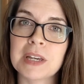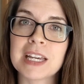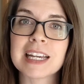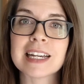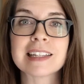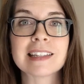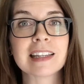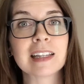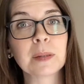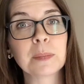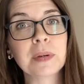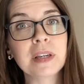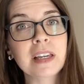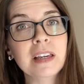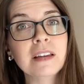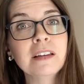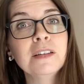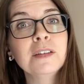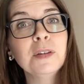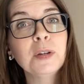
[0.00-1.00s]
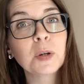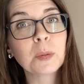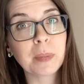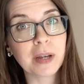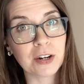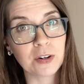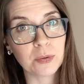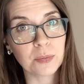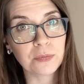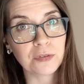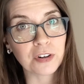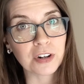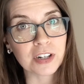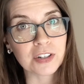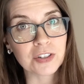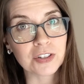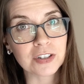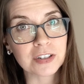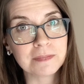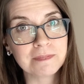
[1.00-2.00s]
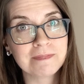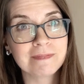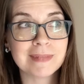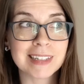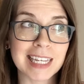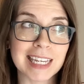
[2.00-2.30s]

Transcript: because it'll be your bedroom furniture